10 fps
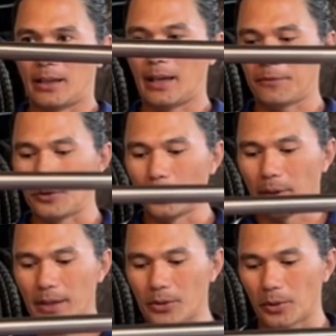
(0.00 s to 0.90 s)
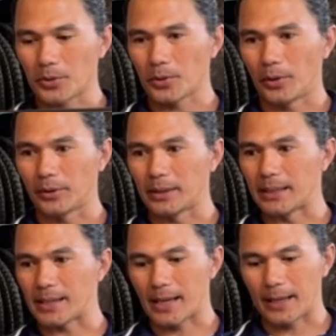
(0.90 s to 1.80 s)
if you notice also on the
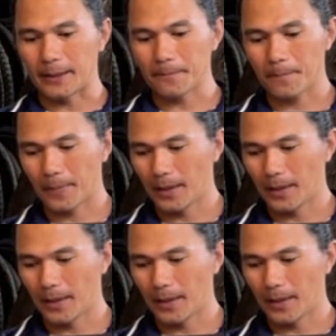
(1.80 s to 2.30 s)
design,